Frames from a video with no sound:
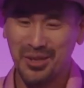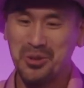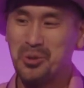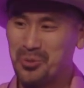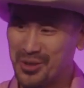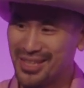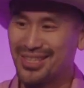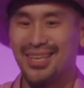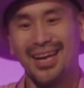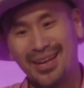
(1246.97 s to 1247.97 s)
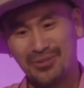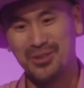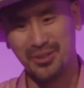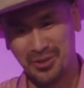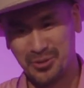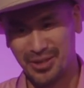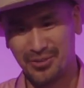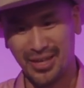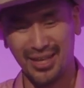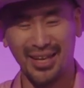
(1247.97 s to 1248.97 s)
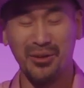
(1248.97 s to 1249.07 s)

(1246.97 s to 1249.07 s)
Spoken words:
you really have to know it, right?